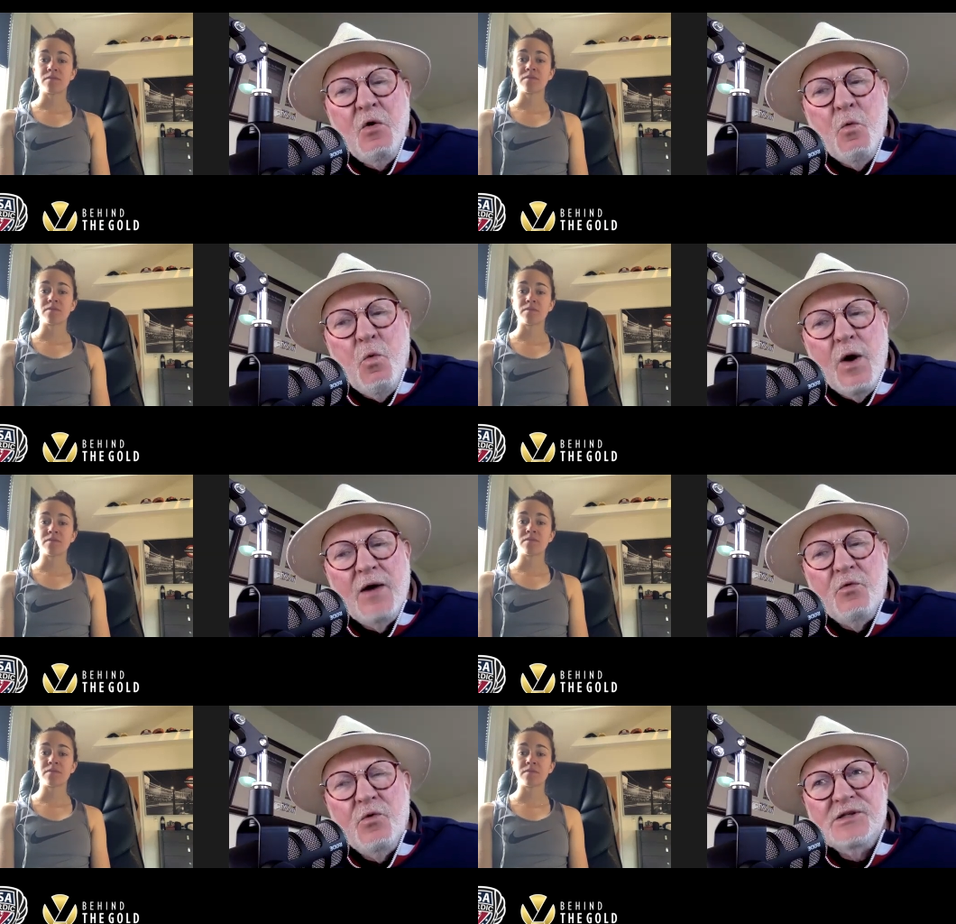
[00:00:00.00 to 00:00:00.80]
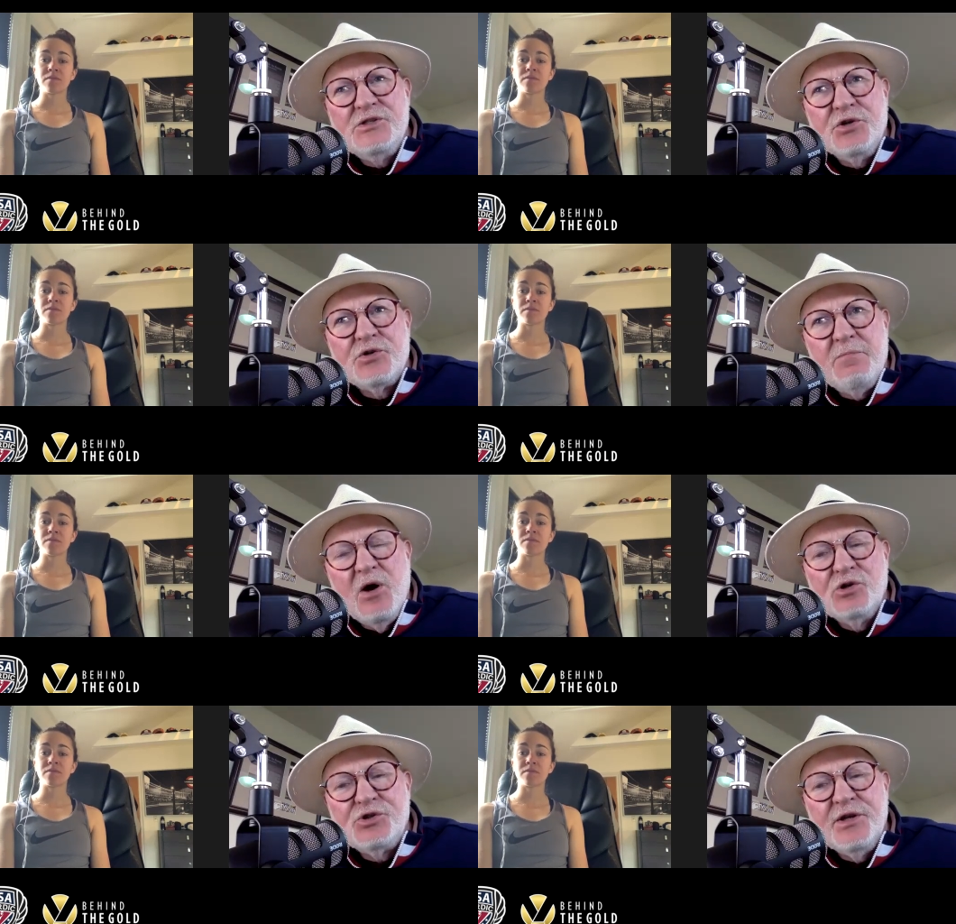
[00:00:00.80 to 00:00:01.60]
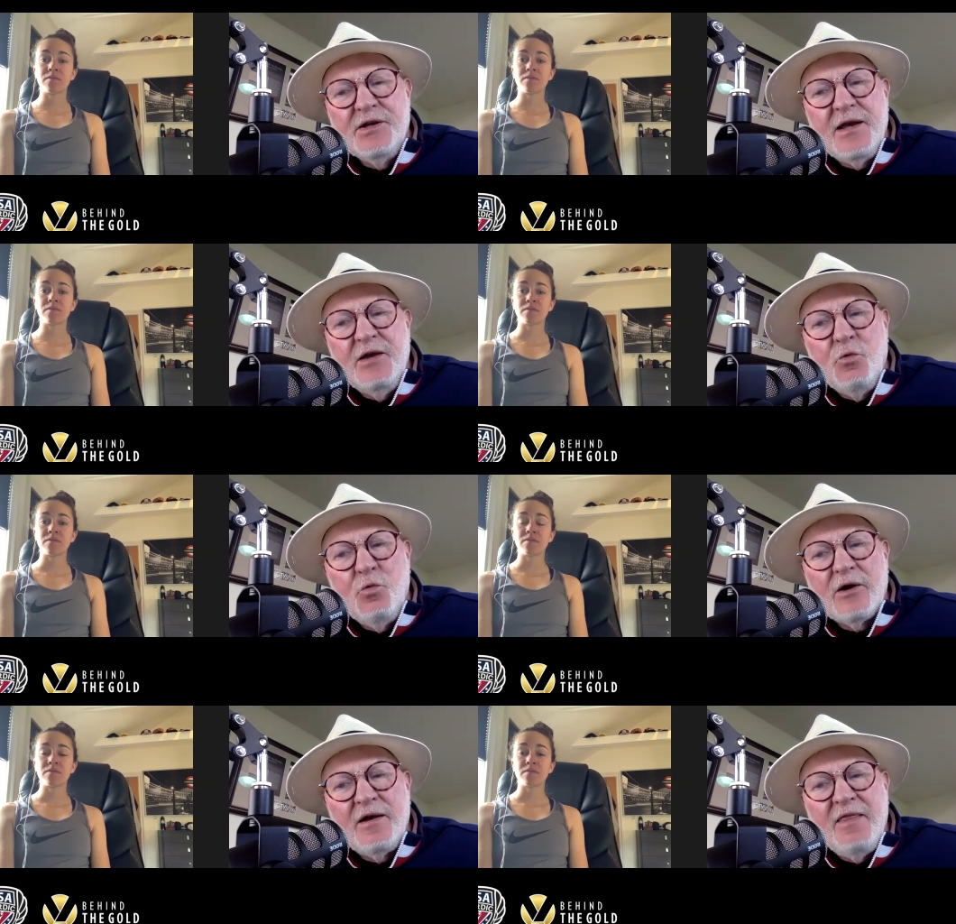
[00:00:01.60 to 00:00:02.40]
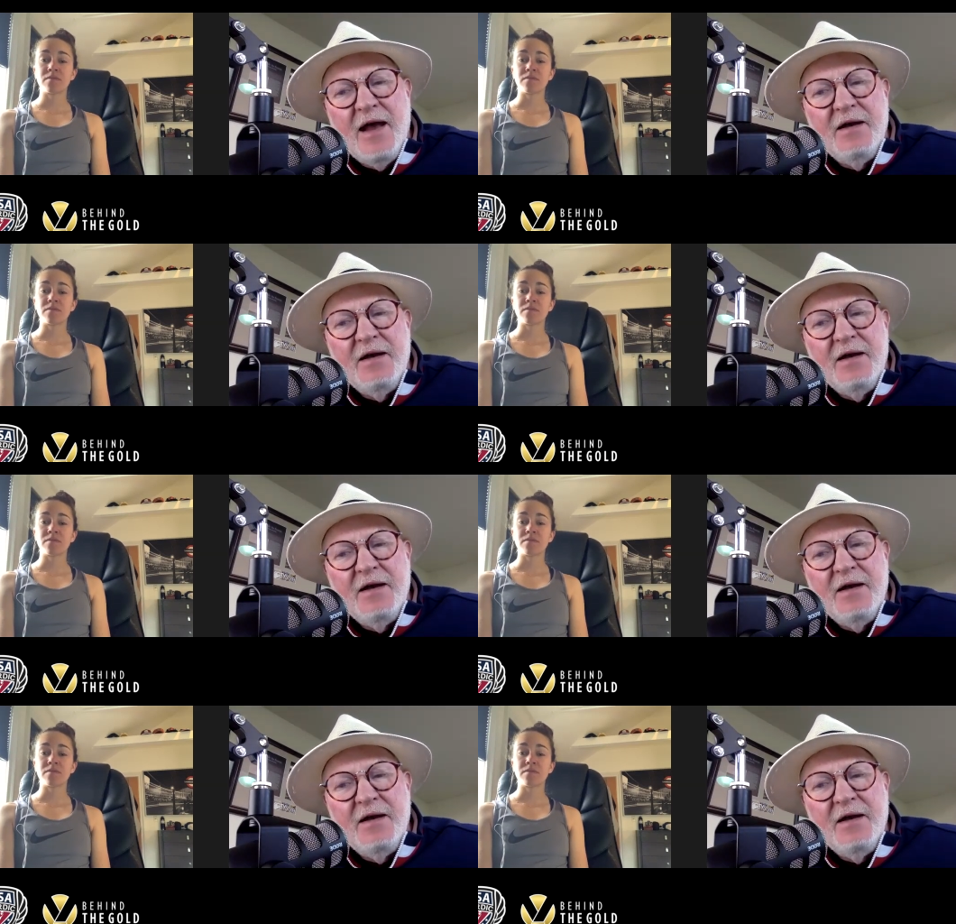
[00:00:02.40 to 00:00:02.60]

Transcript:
Speaker 1: what was your emotion in wearing that